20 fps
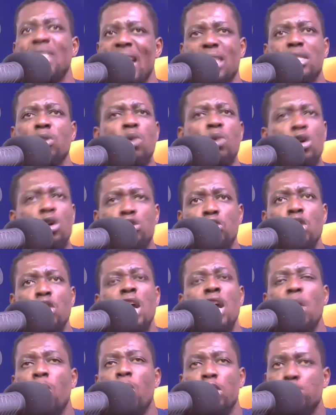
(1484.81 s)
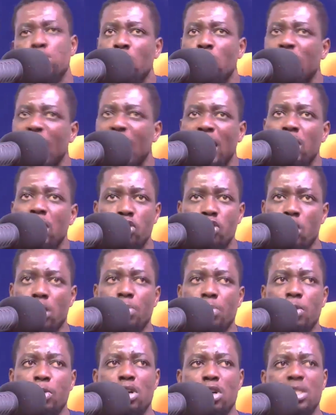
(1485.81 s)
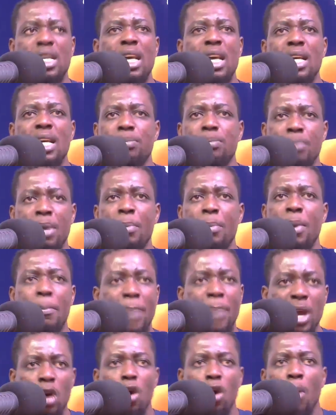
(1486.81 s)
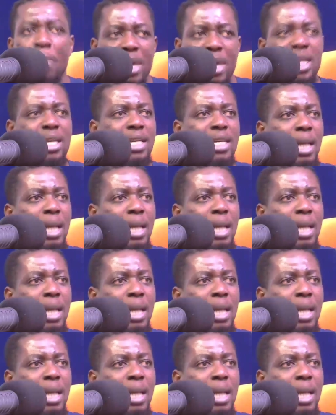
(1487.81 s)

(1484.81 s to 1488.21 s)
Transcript: Yes, it was totally wrong because me ben obi